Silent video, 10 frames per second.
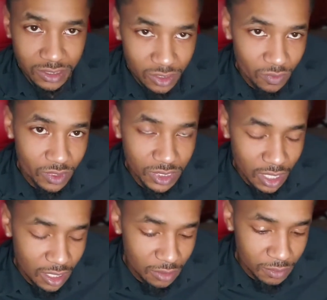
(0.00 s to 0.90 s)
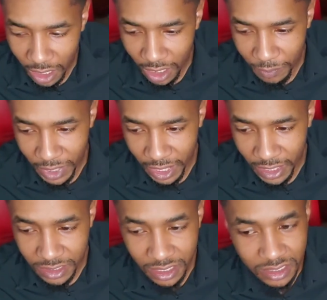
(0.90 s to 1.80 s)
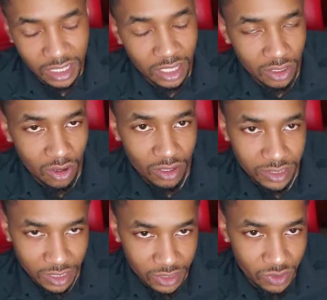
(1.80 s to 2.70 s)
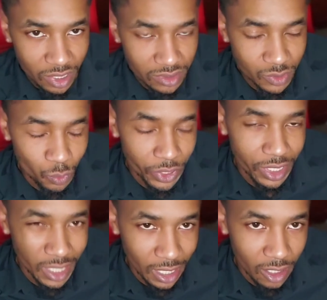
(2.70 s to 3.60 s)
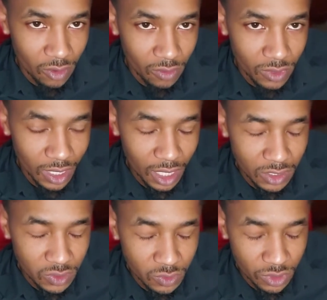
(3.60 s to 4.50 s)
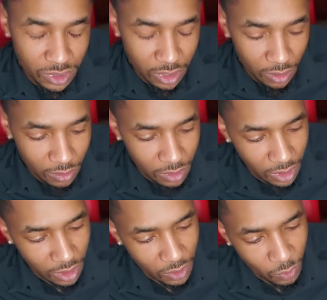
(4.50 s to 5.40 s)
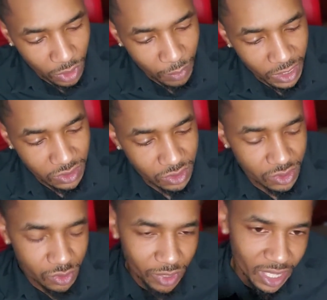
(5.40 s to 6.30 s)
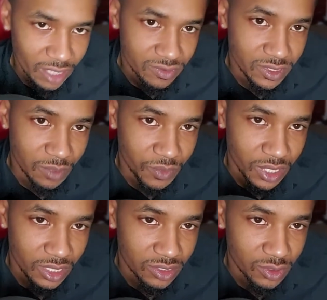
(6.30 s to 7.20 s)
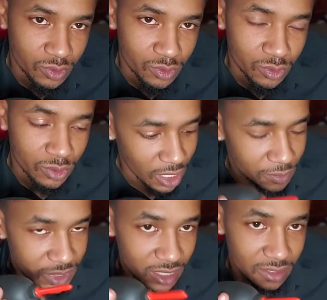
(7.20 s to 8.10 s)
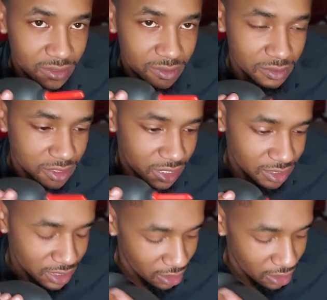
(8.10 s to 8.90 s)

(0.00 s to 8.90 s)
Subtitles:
over time, and dust can cause electronics to wear down a lot sooner. So you want to make sure you have something to get dust out